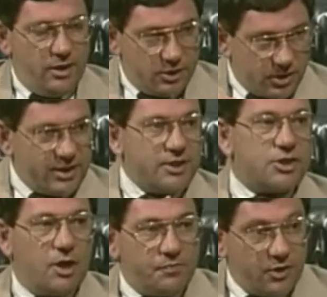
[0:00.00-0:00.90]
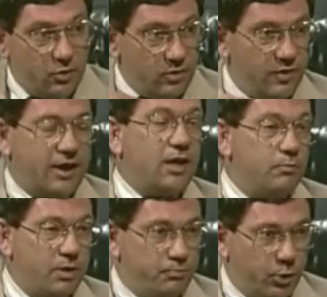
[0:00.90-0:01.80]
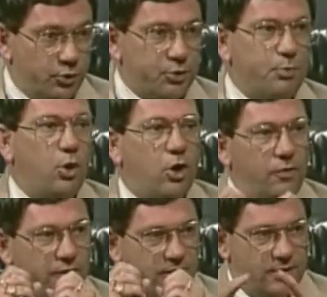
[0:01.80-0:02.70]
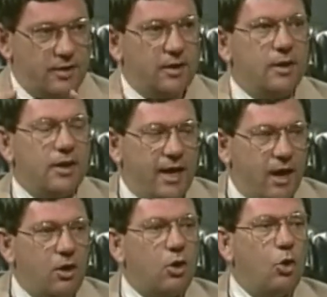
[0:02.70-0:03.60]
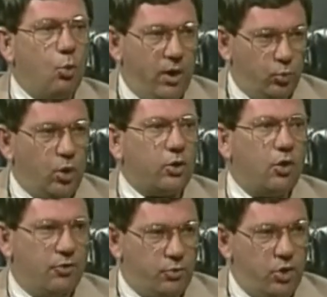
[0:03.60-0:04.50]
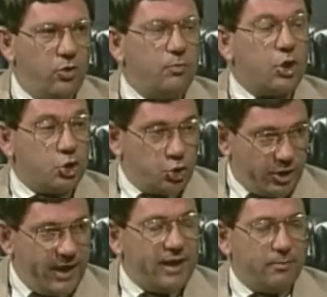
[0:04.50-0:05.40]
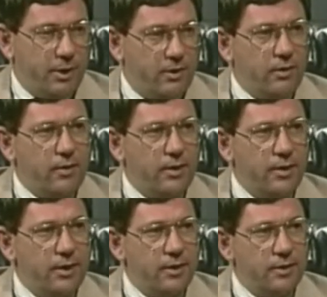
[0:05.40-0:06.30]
isn't that something that can be built upon, that now go win one on the road because you're getting better? Well, I think